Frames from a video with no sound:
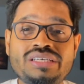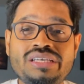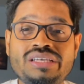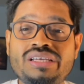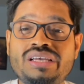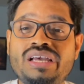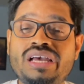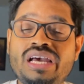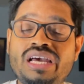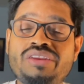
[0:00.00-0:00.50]

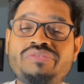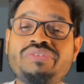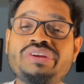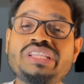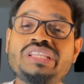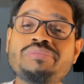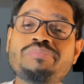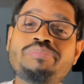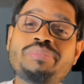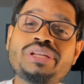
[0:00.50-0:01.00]
and when they
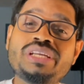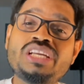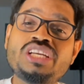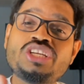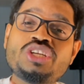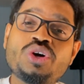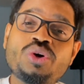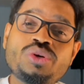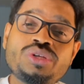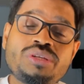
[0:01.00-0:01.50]
bring it
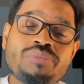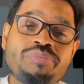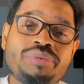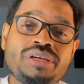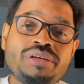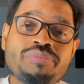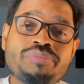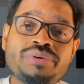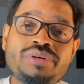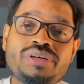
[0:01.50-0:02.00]
on the
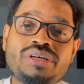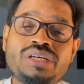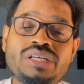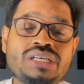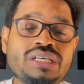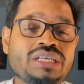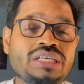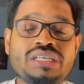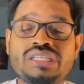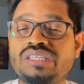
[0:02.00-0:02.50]
paper
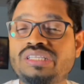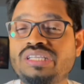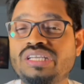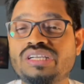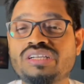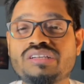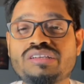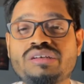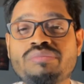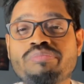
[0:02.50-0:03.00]
they
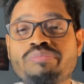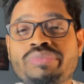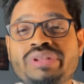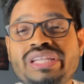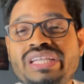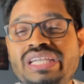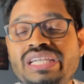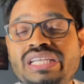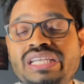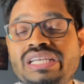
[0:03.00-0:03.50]

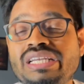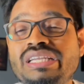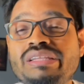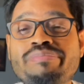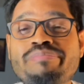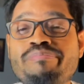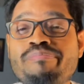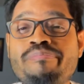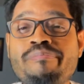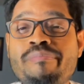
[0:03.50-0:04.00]
completely
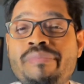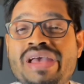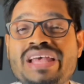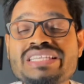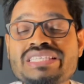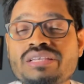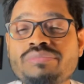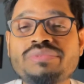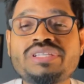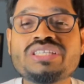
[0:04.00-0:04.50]

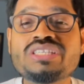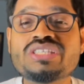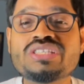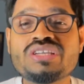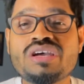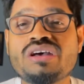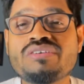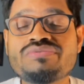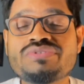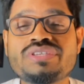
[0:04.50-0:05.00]
mess up the
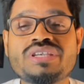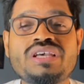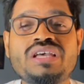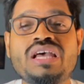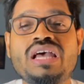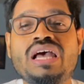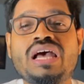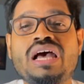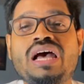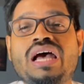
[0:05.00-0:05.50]
steps
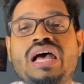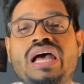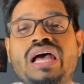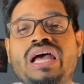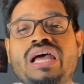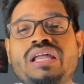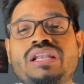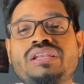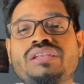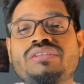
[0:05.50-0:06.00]

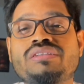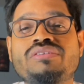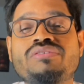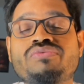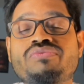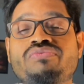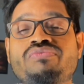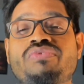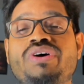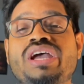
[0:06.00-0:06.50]
and
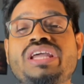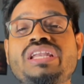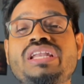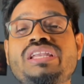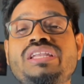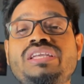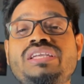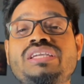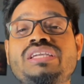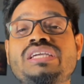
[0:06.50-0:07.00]

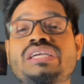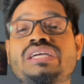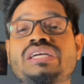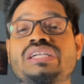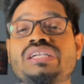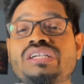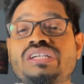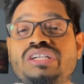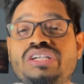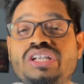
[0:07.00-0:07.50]
finally
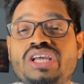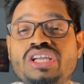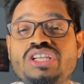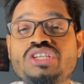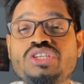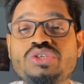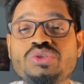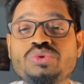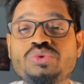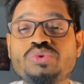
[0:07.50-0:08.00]

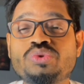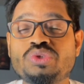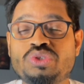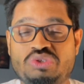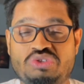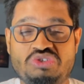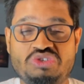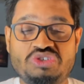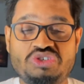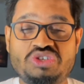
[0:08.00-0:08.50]
tend to
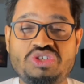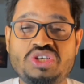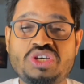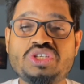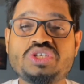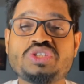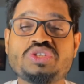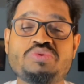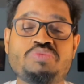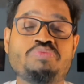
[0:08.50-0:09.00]

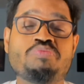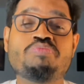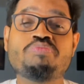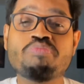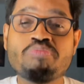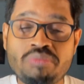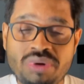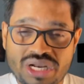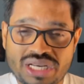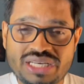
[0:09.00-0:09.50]
just
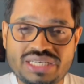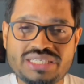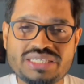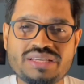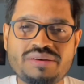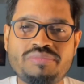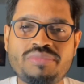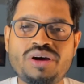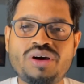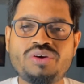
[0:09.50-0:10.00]
mug it
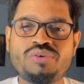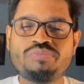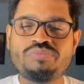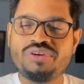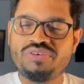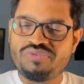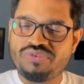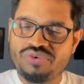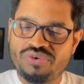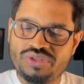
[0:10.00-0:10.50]
somehow
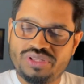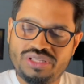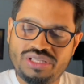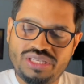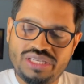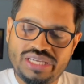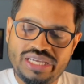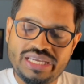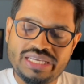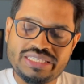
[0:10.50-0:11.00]
before the
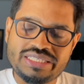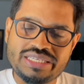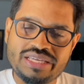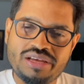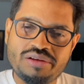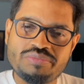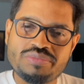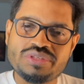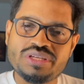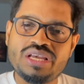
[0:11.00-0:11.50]

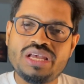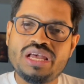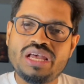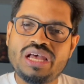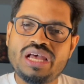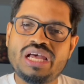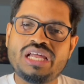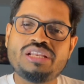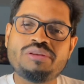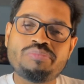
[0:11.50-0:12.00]
exams
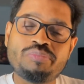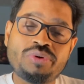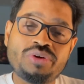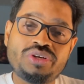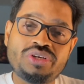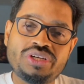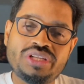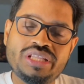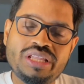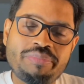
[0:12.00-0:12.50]
and put it
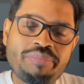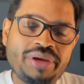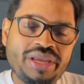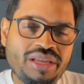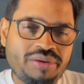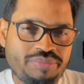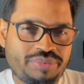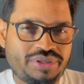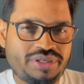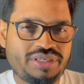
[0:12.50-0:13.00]
in the paper.